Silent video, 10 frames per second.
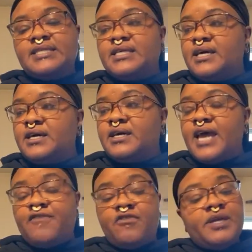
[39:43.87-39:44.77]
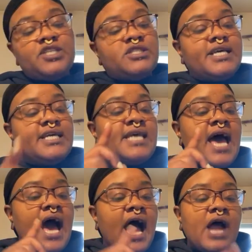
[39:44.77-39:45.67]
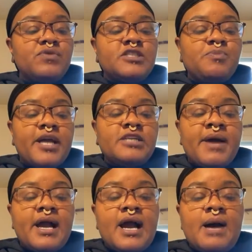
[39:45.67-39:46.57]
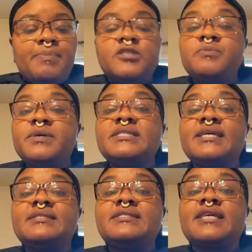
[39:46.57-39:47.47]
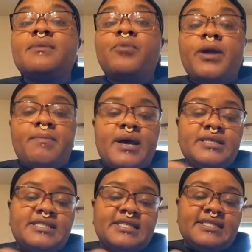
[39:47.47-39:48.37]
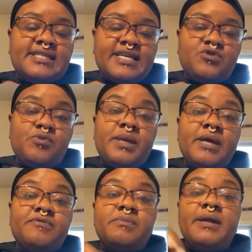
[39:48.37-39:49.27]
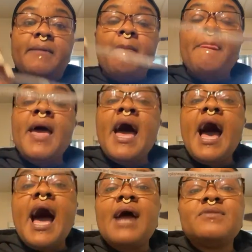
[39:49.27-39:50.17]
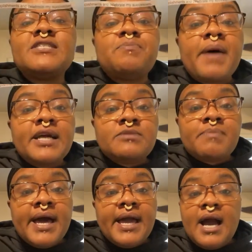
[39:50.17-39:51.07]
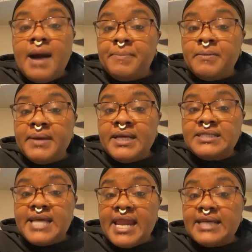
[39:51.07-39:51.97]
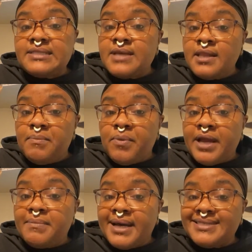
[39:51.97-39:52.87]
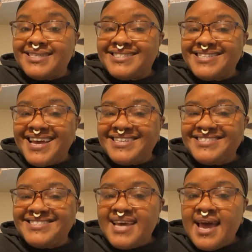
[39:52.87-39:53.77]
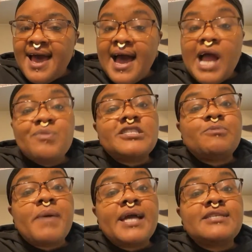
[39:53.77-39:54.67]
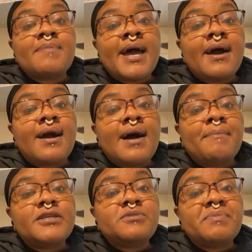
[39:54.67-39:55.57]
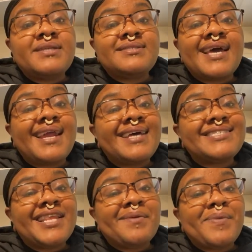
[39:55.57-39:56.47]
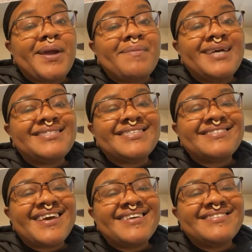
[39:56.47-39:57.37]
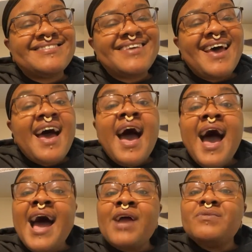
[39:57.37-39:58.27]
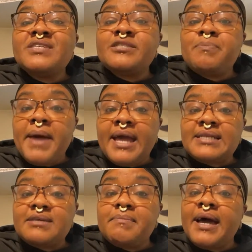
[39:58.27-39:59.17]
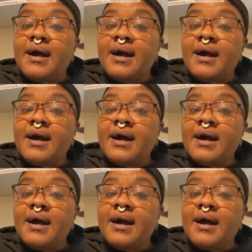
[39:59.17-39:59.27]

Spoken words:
affirmation says, I respect my accomplishments and celebrate my success. Repeat after me. I respect my accomplishments and I celebrate my success. I respect my accomplishments and I celebrate my success. I respect my